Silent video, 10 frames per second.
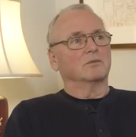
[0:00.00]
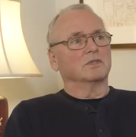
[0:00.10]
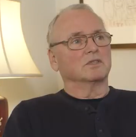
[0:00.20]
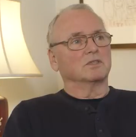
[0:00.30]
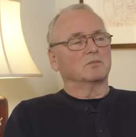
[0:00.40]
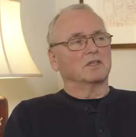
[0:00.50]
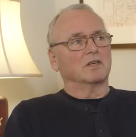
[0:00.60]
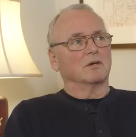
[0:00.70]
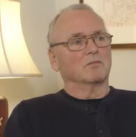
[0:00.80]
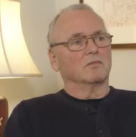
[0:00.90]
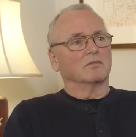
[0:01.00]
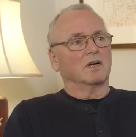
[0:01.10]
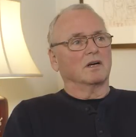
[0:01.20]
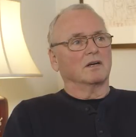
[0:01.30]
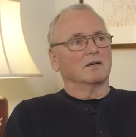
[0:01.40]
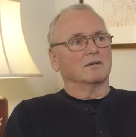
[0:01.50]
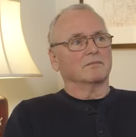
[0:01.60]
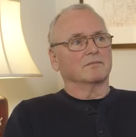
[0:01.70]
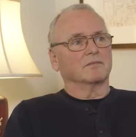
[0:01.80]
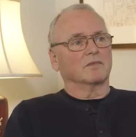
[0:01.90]
which has become
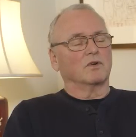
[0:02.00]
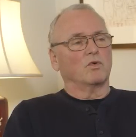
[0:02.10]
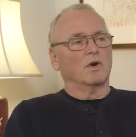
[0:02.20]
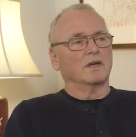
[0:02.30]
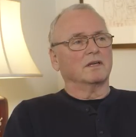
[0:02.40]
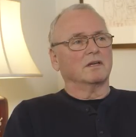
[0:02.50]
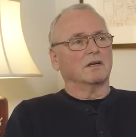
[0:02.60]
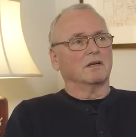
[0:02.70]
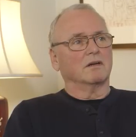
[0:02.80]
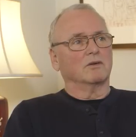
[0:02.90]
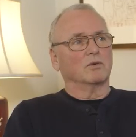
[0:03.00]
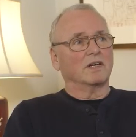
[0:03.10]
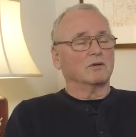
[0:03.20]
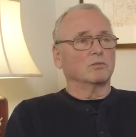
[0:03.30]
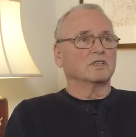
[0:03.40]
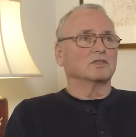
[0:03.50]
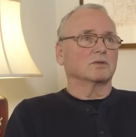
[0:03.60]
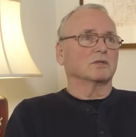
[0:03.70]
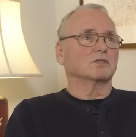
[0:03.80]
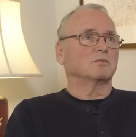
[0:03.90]
quite a great
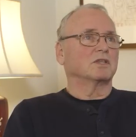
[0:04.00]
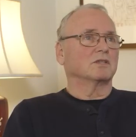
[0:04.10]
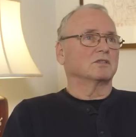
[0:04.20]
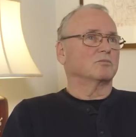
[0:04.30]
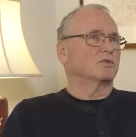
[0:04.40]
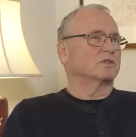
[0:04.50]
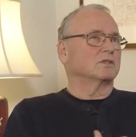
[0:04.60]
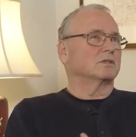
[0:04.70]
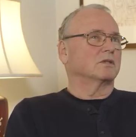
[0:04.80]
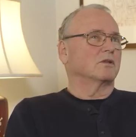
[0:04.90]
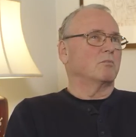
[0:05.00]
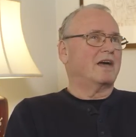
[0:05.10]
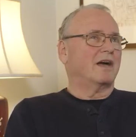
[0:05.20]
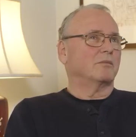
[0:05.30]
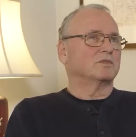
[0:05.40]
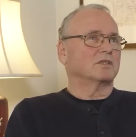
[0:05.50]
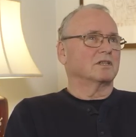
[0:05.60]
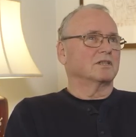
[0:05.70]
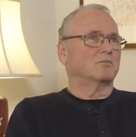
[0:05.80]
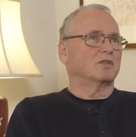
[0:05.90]
resource because it puts us on the map.
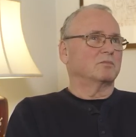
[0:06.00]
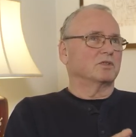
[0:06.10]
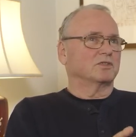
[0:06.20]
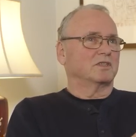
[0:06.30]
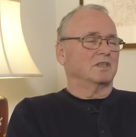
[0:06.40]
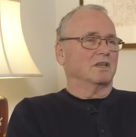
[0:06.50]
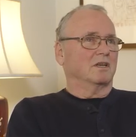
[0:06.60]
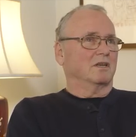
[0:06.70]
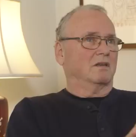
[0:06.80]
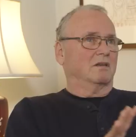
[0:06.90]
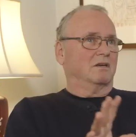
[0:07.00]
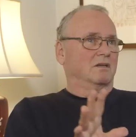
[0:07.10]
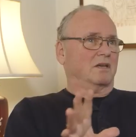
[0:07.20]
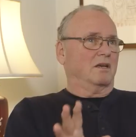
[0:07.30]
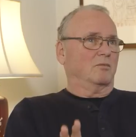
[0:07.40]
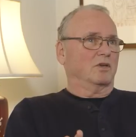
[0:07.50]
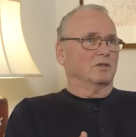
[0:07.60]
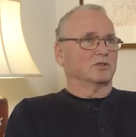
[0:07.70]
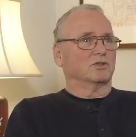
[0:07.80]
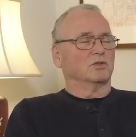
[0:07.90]
Suddenly people see a
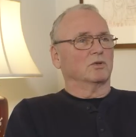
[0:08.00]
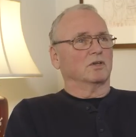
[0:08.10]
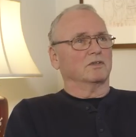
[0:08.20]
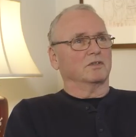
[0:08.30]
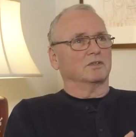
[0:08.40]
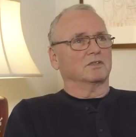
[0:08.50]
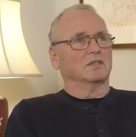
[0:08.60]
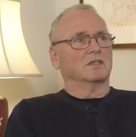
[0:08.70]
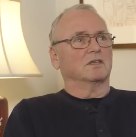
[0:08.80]
Camphill store. There's